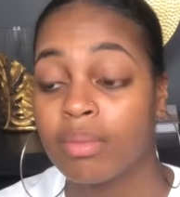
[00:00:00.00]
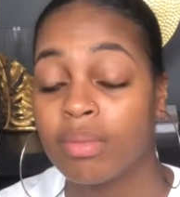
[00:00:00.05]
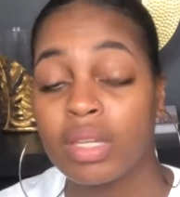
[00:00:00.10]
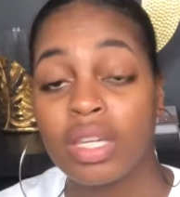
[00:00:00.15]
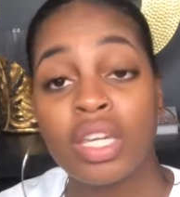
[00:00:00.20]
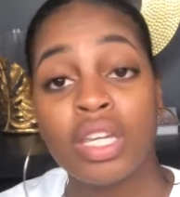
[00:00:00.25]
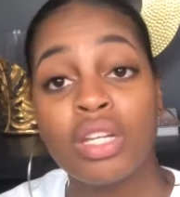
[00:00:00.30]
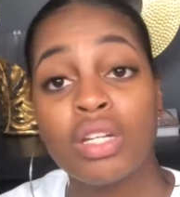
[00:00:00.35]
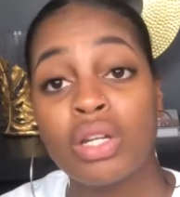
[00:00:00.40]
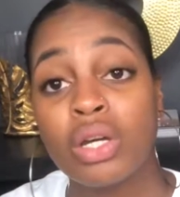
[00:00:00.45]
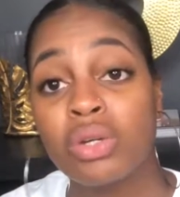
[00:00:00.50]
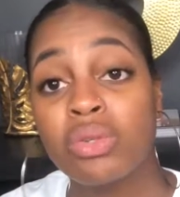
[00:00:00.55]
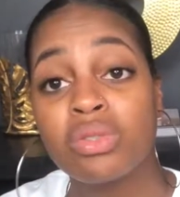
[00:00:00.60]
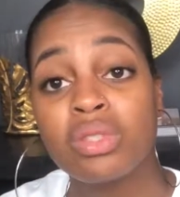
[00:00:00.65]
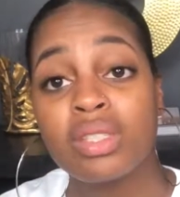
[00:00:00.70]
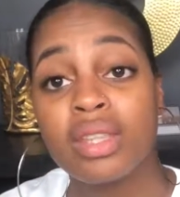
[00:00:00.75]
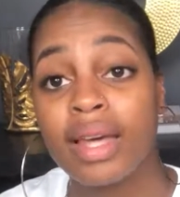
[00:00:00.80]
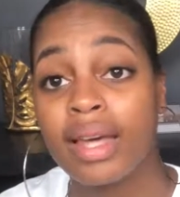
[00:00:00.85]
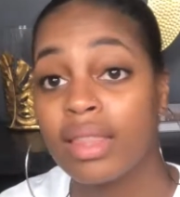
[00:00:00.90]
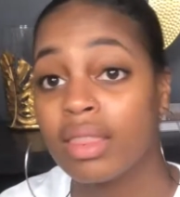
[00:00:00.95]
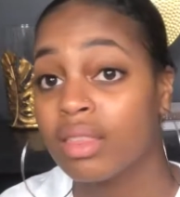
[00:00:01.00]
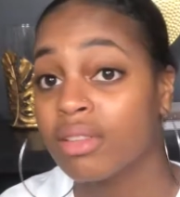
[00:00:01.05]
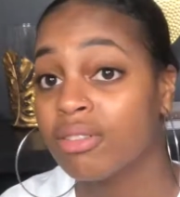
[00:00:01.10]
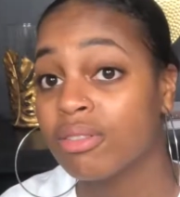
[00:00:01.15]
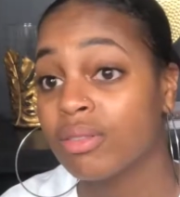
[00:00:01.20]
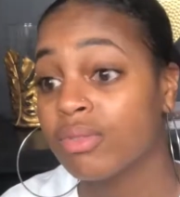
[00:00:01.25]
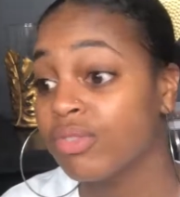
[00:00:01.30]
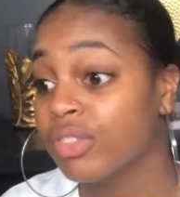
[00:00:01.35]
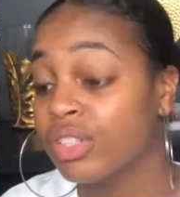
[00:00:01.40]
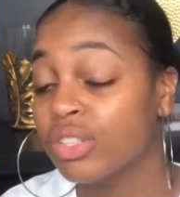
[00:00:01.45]
key notes that
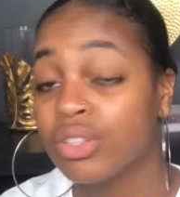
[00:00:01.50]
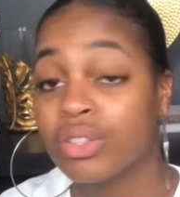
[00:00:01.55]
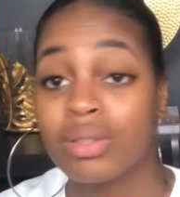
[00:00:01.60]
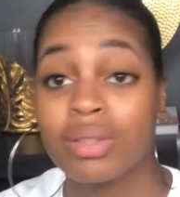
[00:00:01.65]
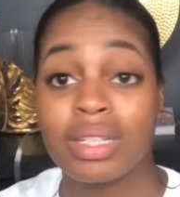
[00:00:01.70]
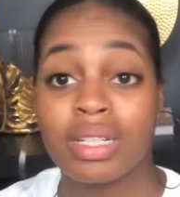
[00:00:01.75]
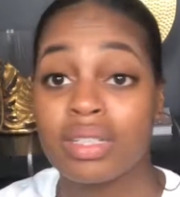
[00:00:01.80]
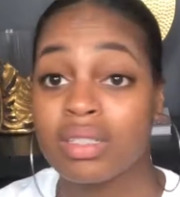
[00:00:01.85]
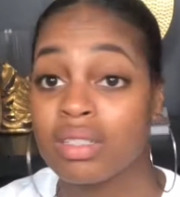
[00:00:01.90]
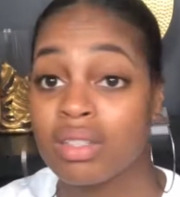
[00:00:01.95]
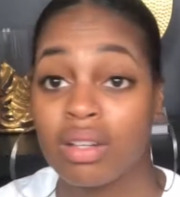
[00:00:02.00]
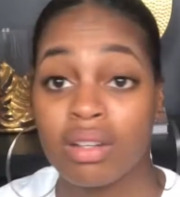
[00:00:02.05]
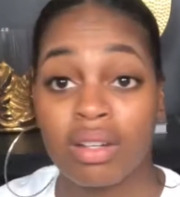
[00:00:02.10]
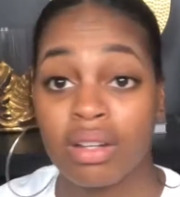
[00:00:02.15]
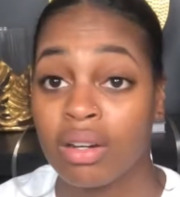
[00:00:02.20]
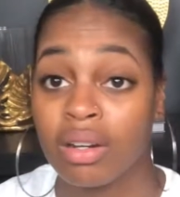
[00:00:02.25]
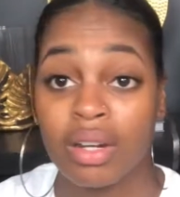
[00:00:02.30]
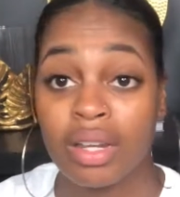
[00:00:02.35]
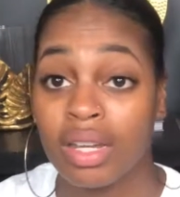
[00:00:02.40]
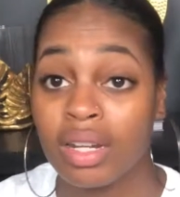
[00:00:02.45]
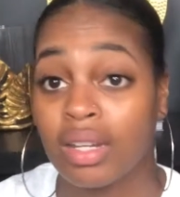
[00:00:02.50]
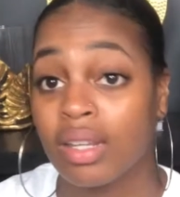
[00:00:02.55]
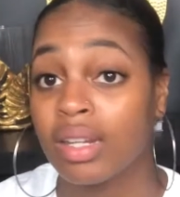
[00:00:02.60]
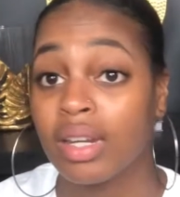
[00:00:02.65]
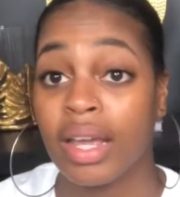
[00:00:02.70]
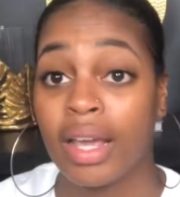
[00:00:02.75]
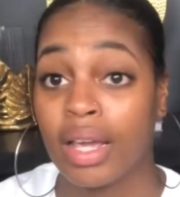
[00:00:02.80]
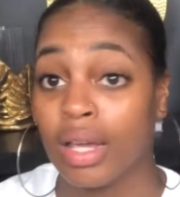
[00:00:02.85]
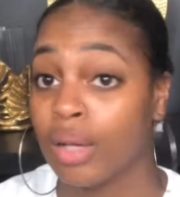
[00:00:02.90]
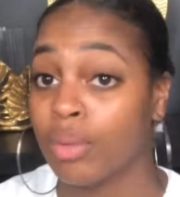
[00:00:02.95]
the vineyard thinks are in
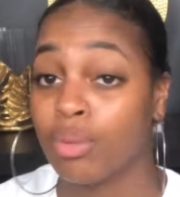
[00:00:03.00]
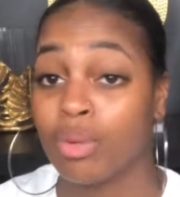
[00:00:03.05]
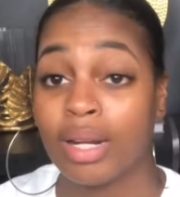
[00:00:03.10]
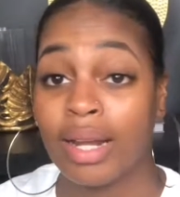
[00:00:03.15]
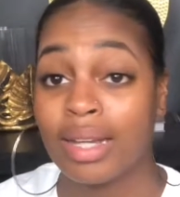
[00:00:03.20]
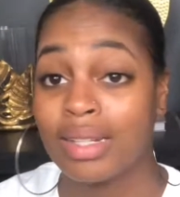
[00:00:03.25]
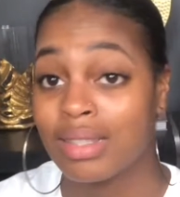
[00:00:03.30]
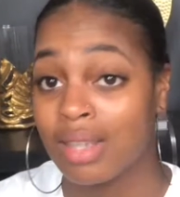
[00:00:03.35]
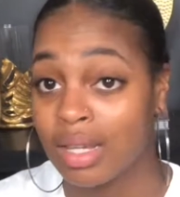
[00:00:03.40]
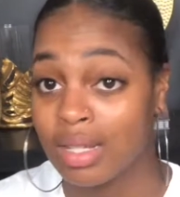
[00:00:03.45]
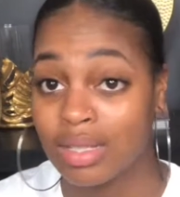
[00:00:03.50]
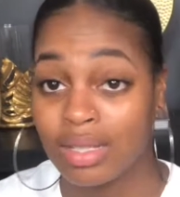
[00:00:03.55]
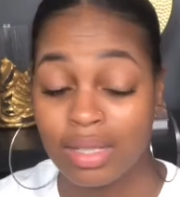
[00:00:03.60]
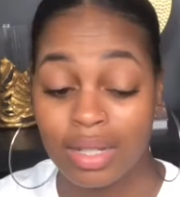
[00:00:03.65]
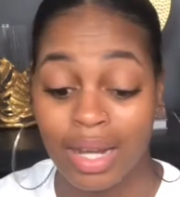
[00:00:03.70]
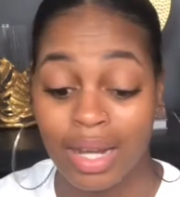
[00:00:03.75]
it, and when I taste it,